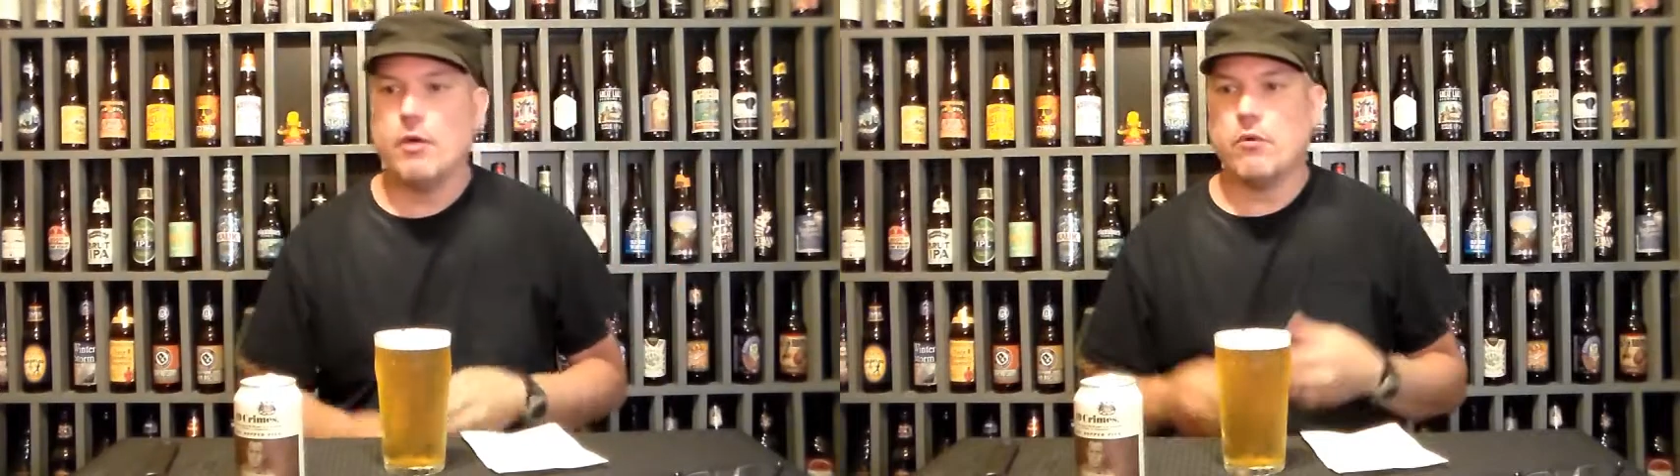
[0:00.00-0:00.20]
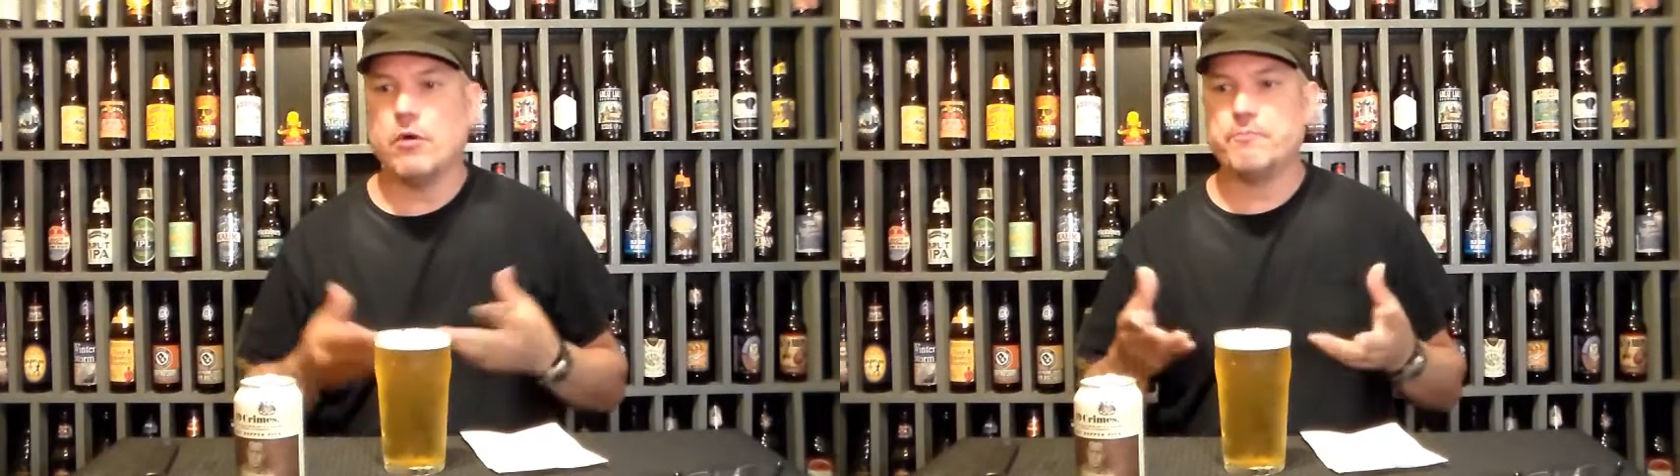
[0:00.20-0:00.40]

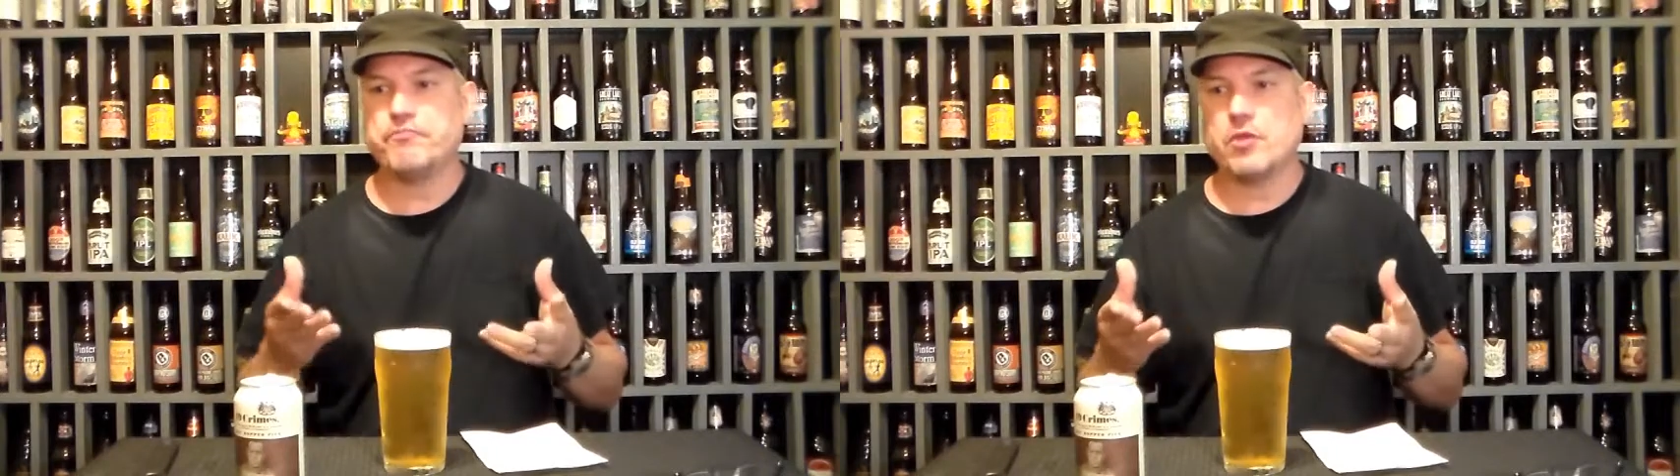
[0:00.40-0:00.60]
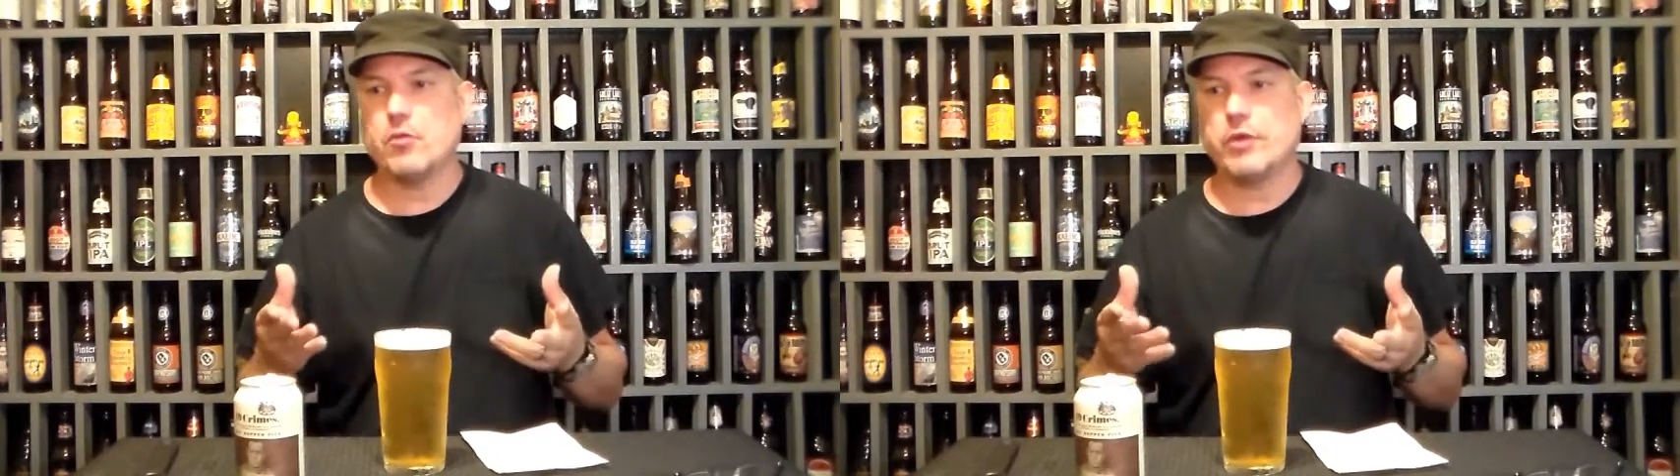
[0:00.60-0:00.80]
Well,
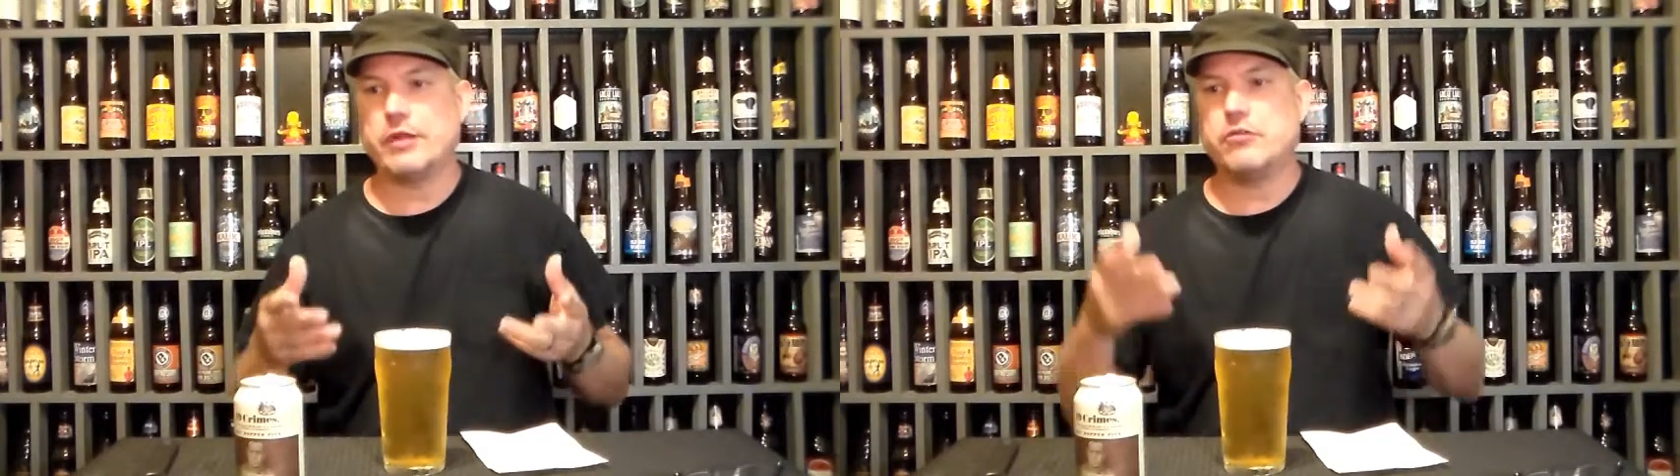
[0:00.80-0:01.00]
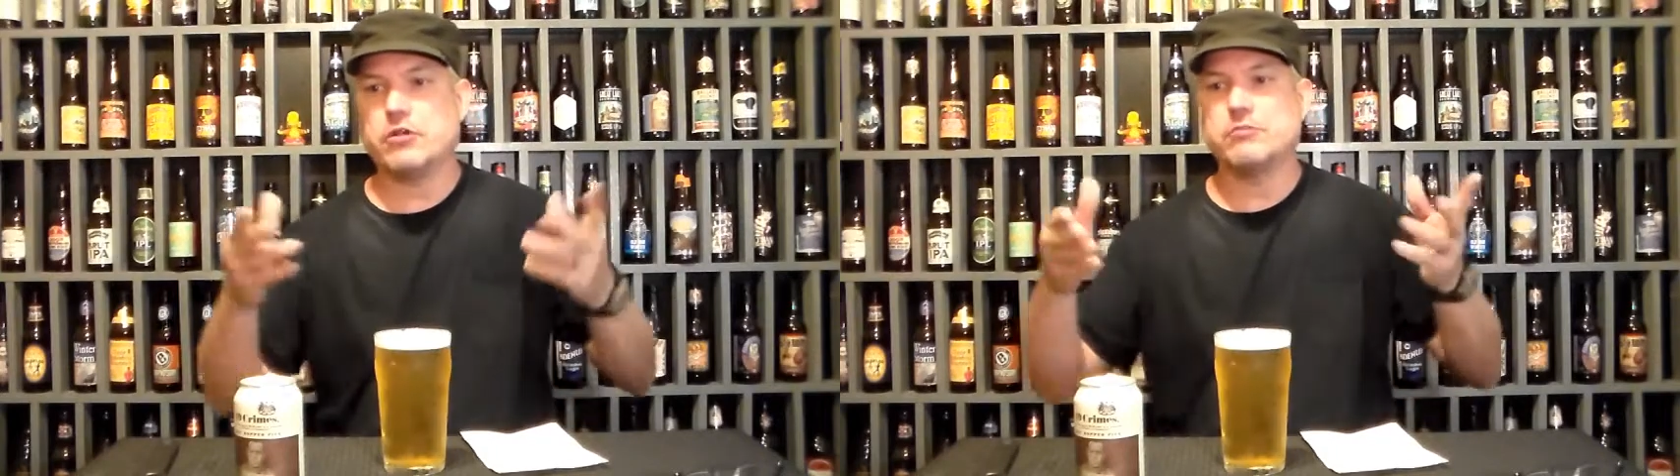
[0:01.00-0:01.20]
when I
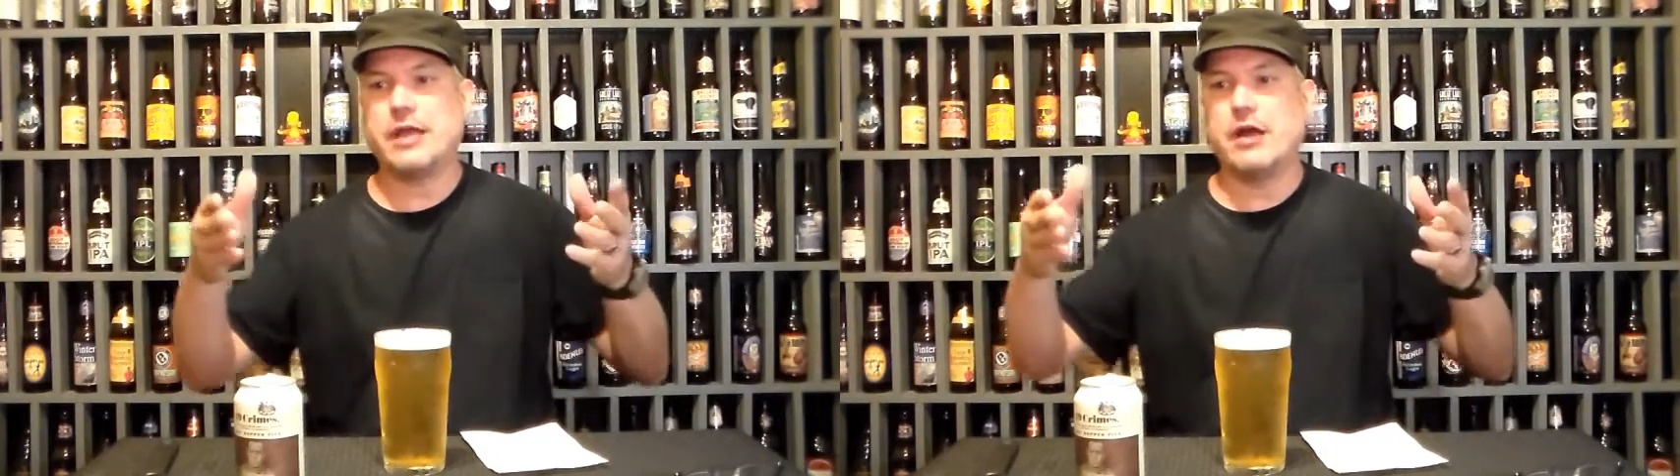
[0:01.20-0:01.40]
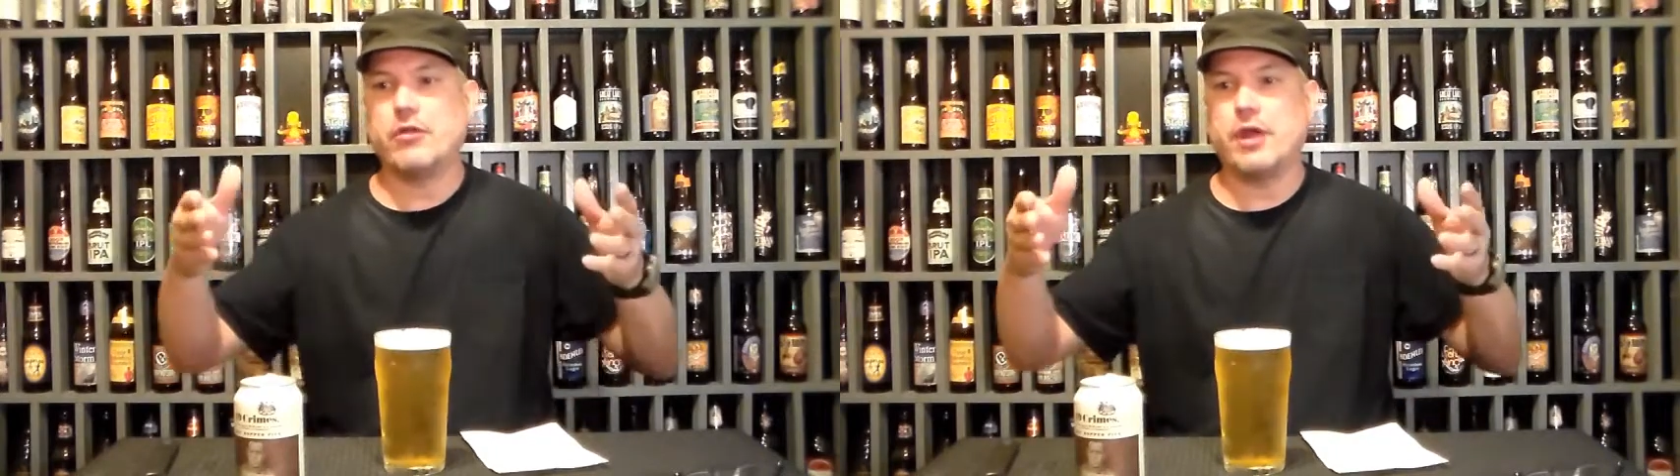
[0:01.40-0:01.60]
took them down,